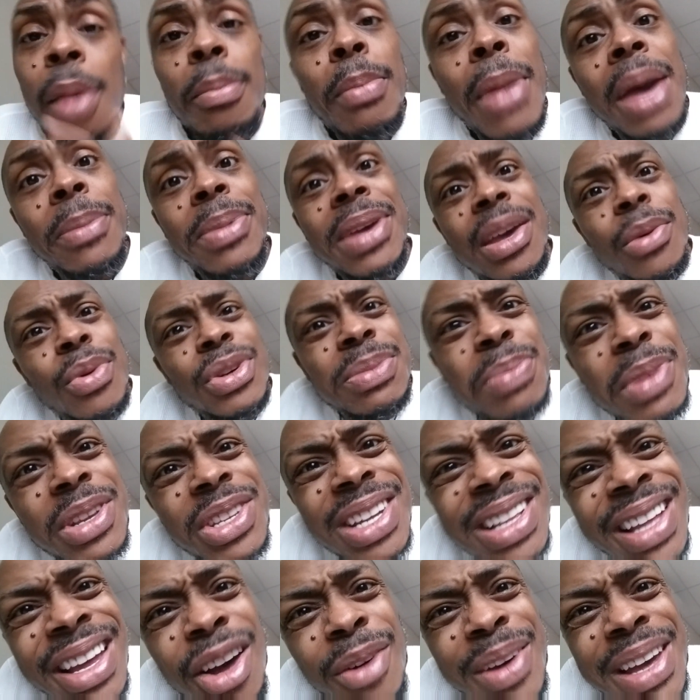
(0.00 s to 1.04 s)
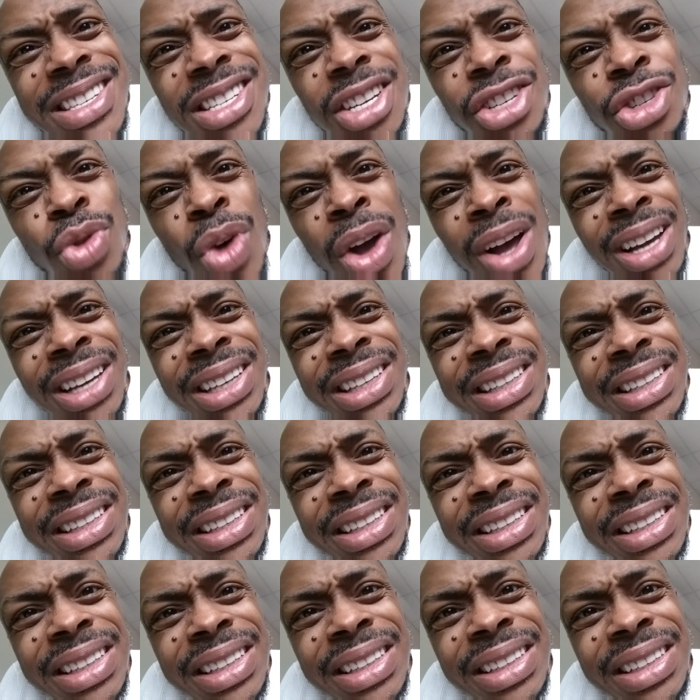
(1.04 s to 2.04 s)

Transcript: Maybe he was mentally ill because of drugs.